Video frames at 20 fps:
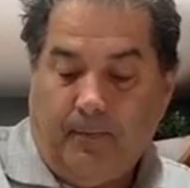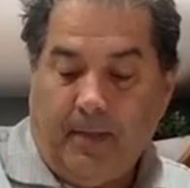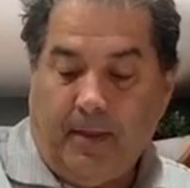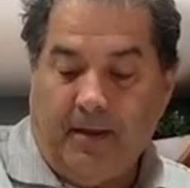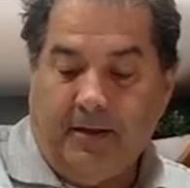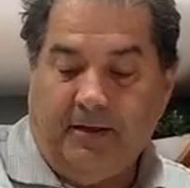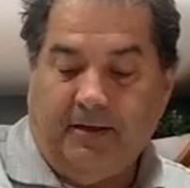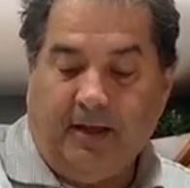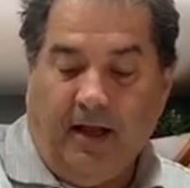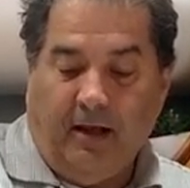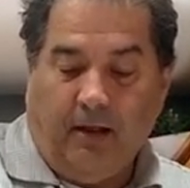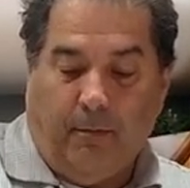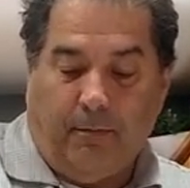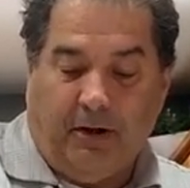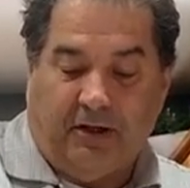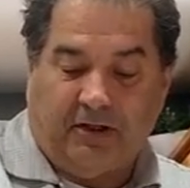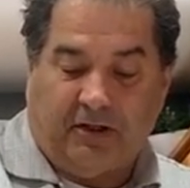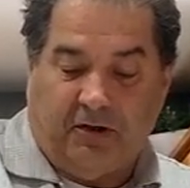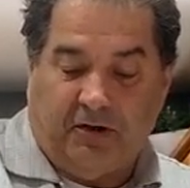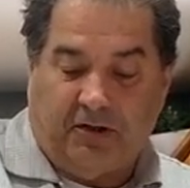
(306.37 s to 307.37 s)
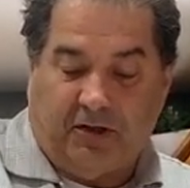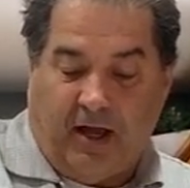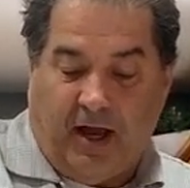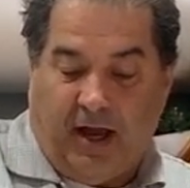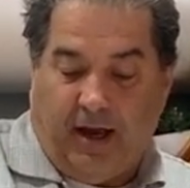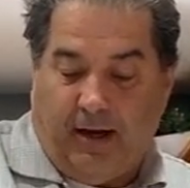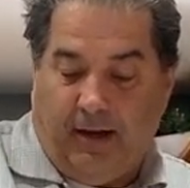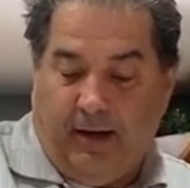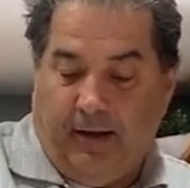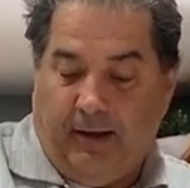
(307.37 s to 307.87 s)
Suckle Busters
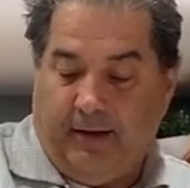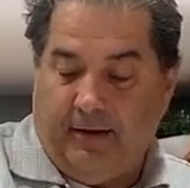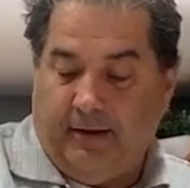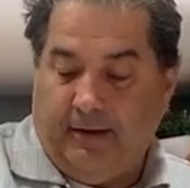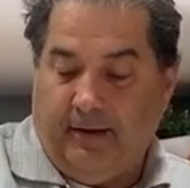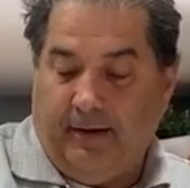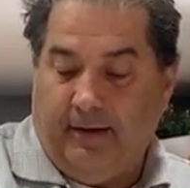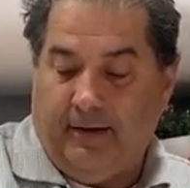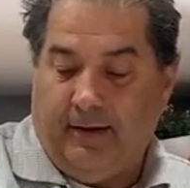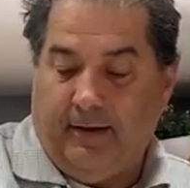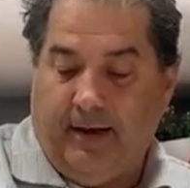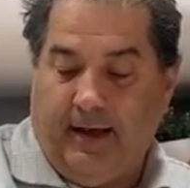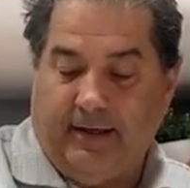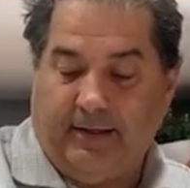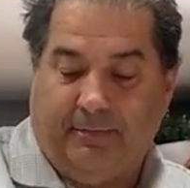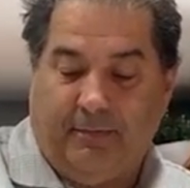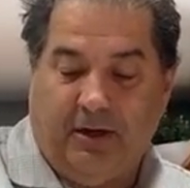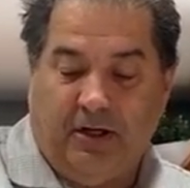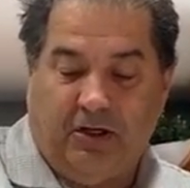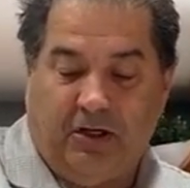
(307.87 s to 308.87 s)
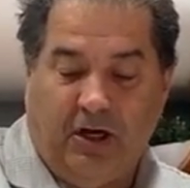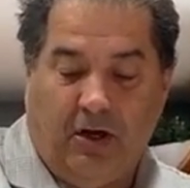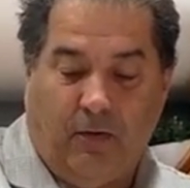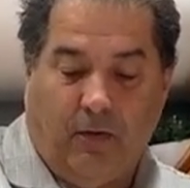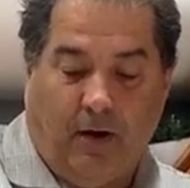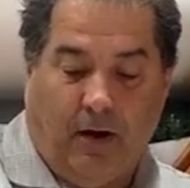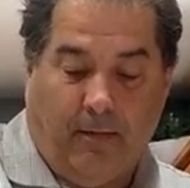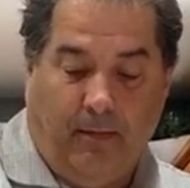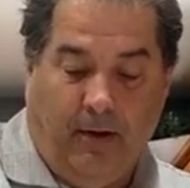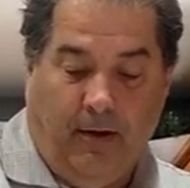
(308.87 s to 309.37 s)
on, the SPG
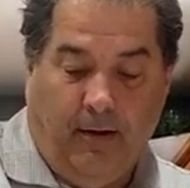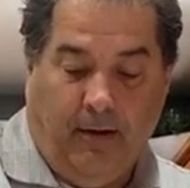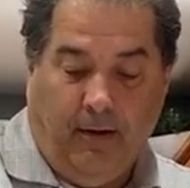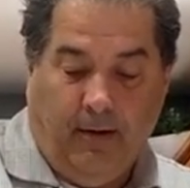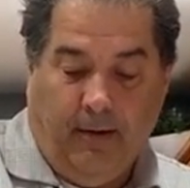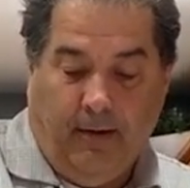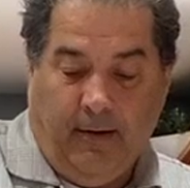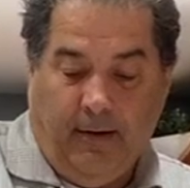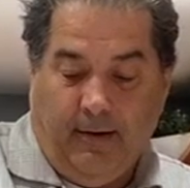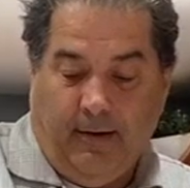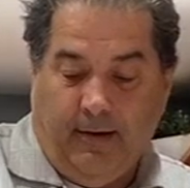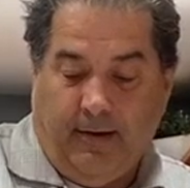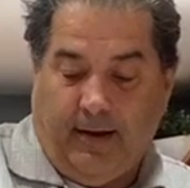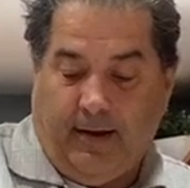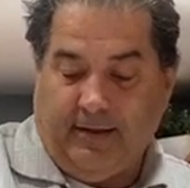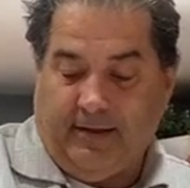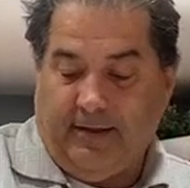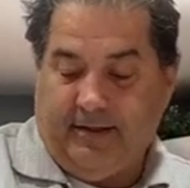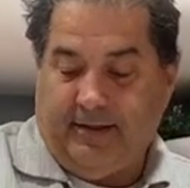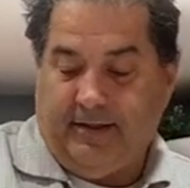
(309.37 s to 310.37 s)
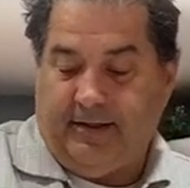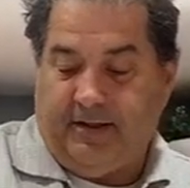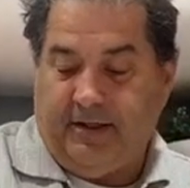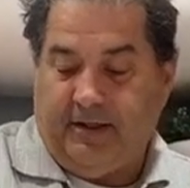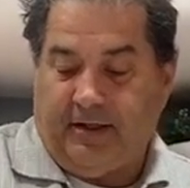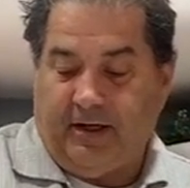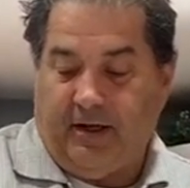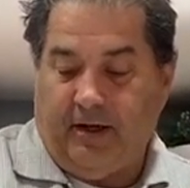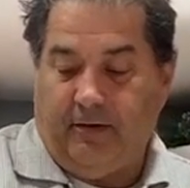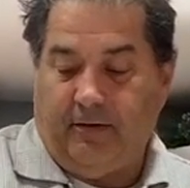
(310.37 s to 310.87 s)
rub, because this is
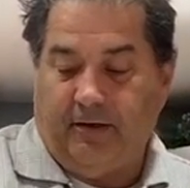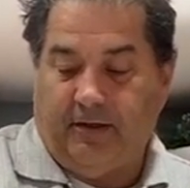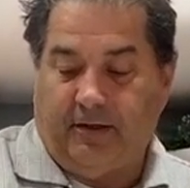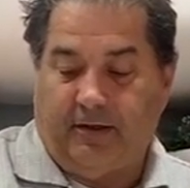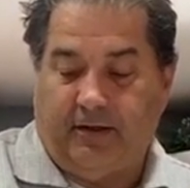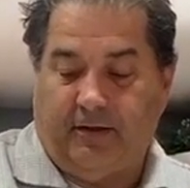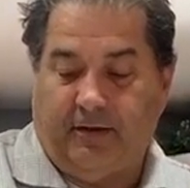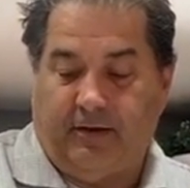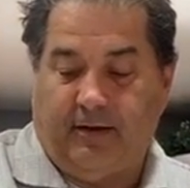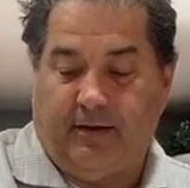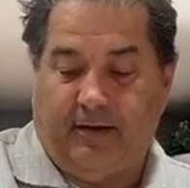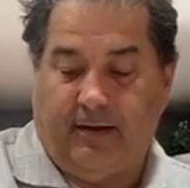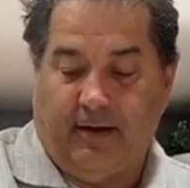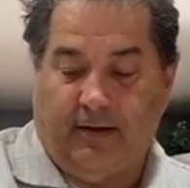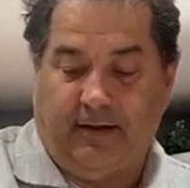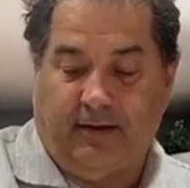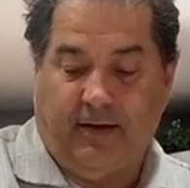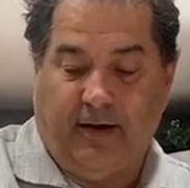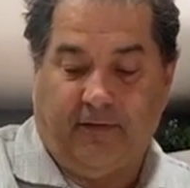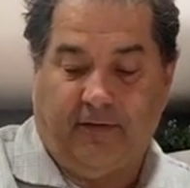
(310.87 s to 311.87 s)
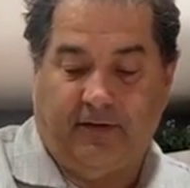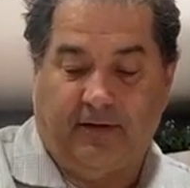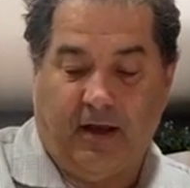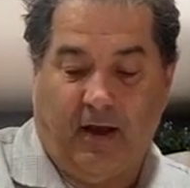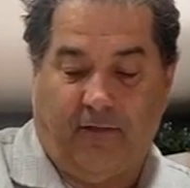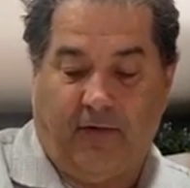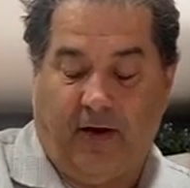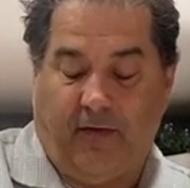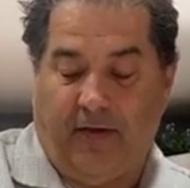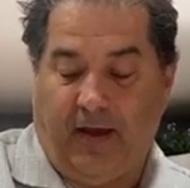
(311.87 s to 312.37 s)
just a tough
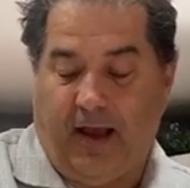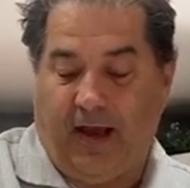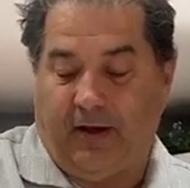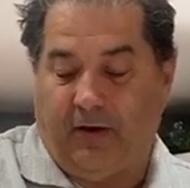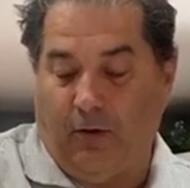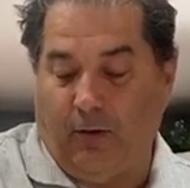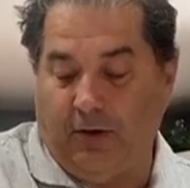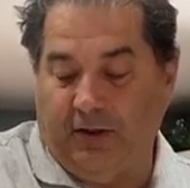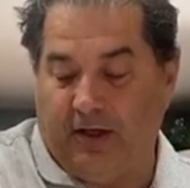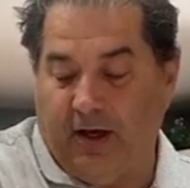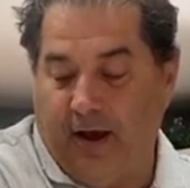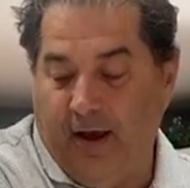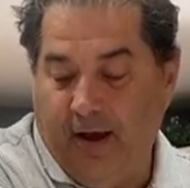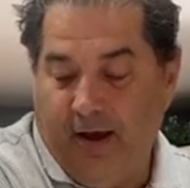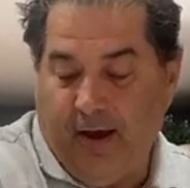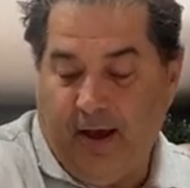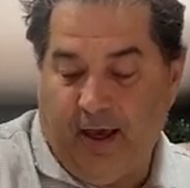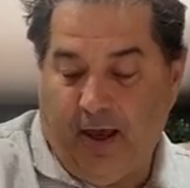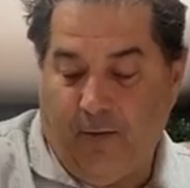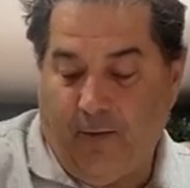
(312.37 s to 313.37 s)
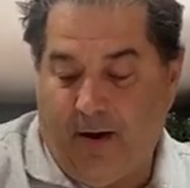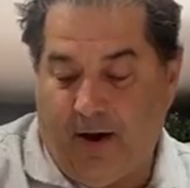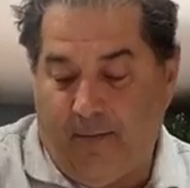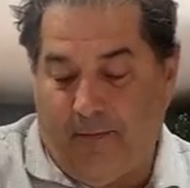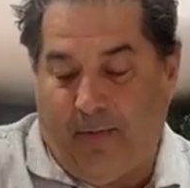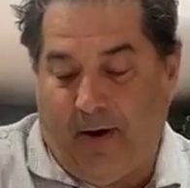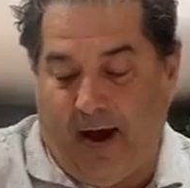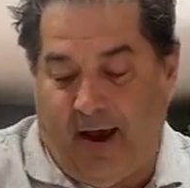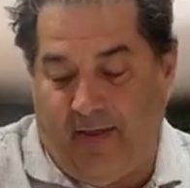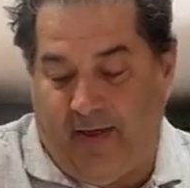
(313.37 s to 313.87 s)
stuff. And I think I told you, you want to
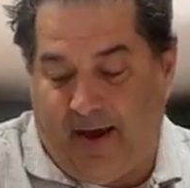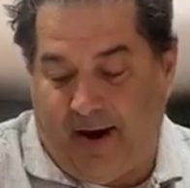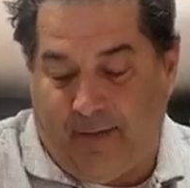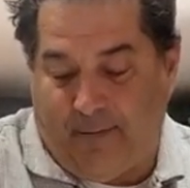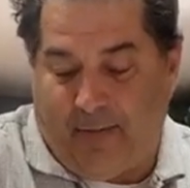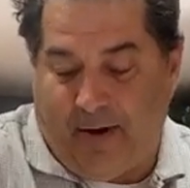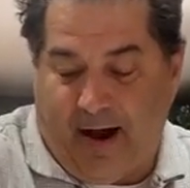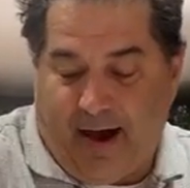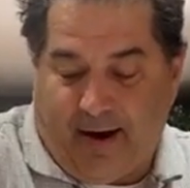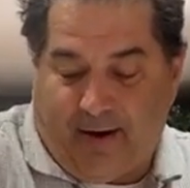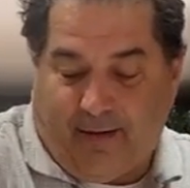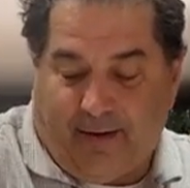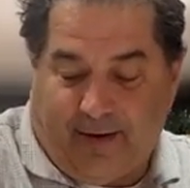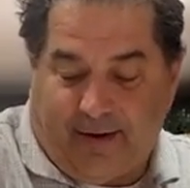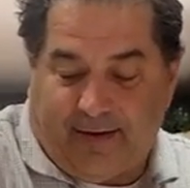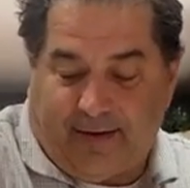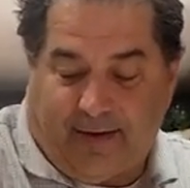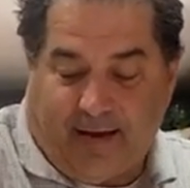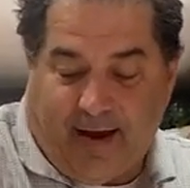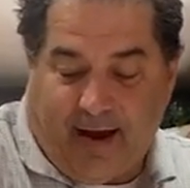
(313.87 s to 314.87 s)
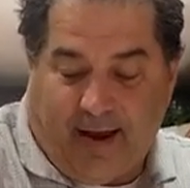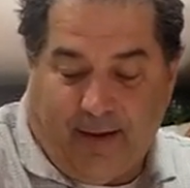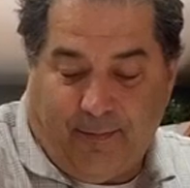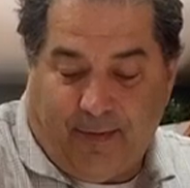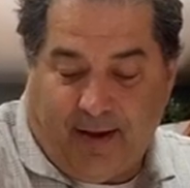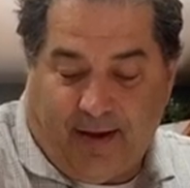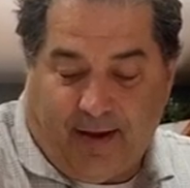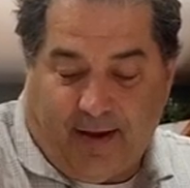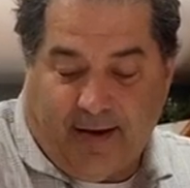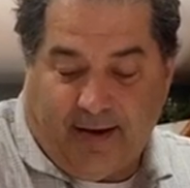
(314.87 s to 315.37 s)
buy that a bottle at a time
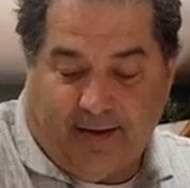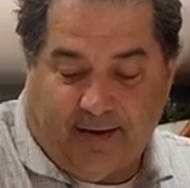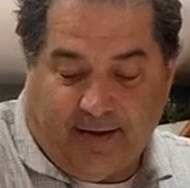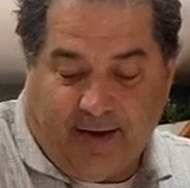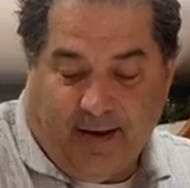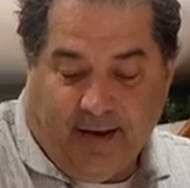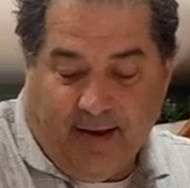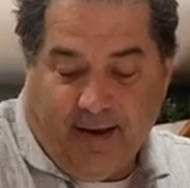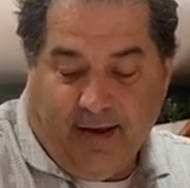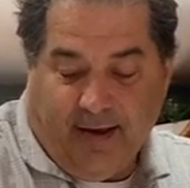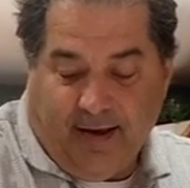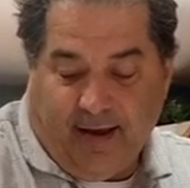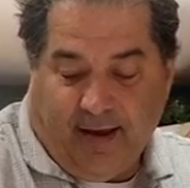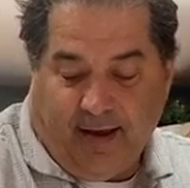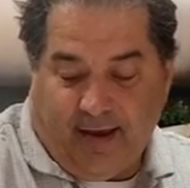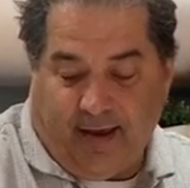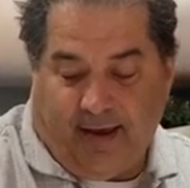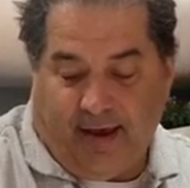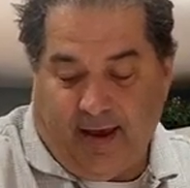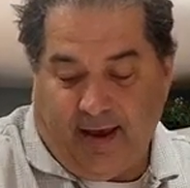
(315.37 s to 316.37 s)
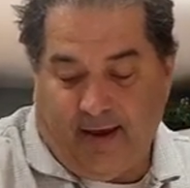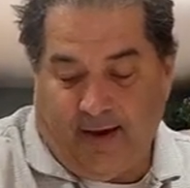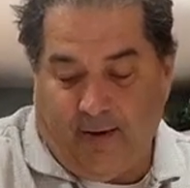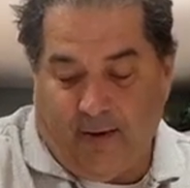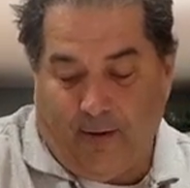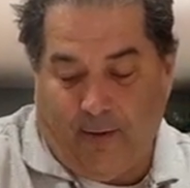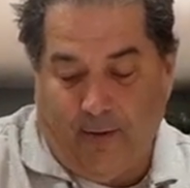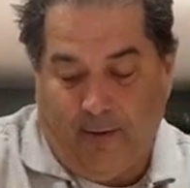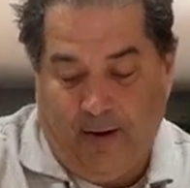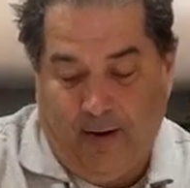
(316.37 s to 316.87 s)
because it can
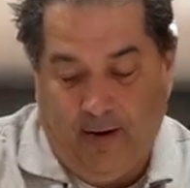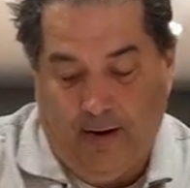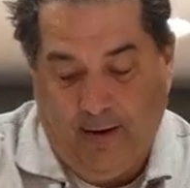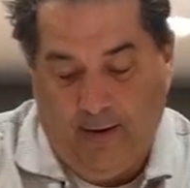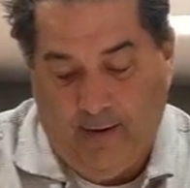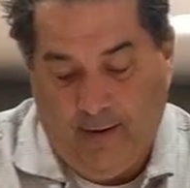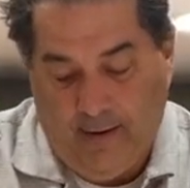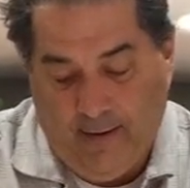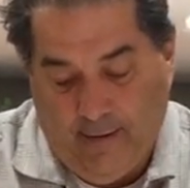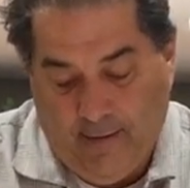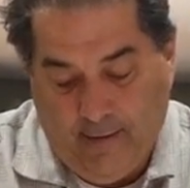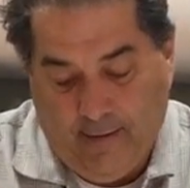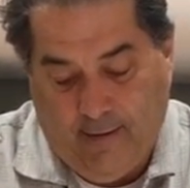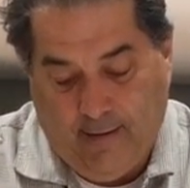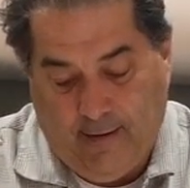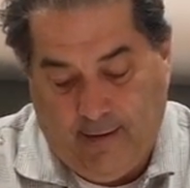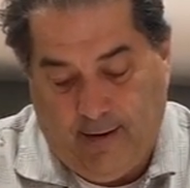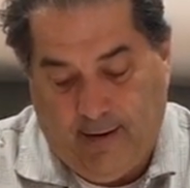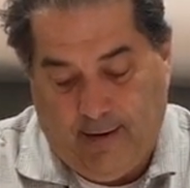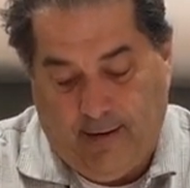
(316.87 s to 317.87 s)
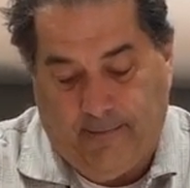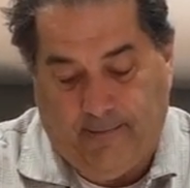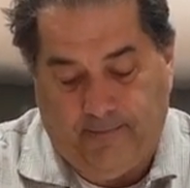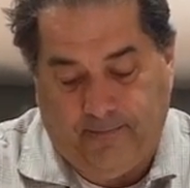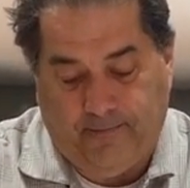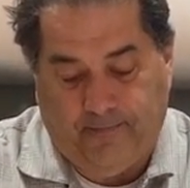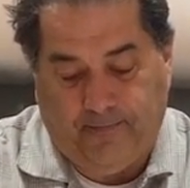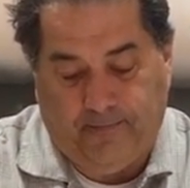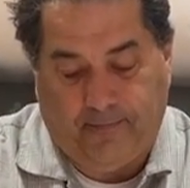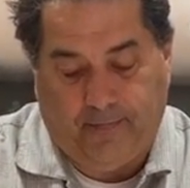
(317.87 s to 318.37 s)
go
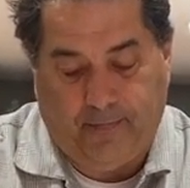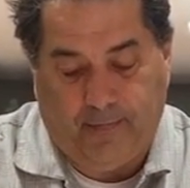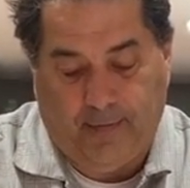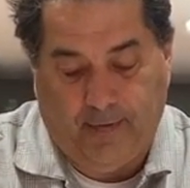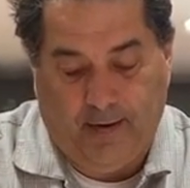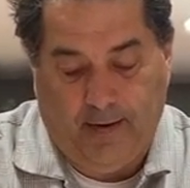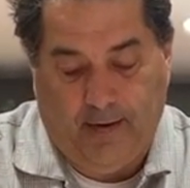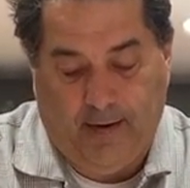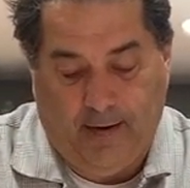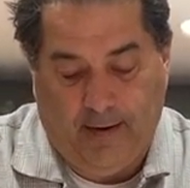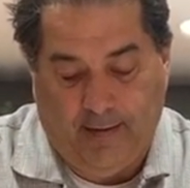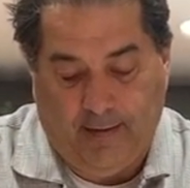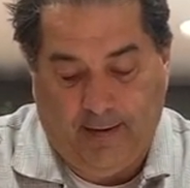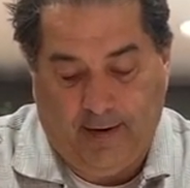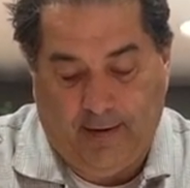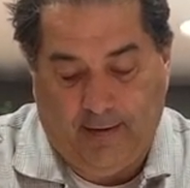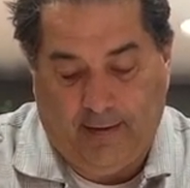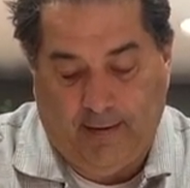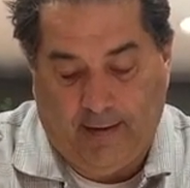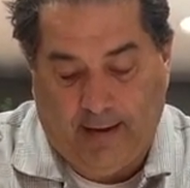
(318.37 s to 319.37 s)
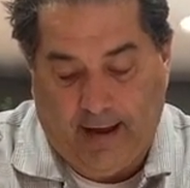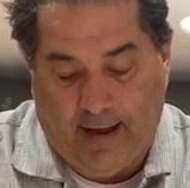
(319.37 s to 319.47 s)
a little,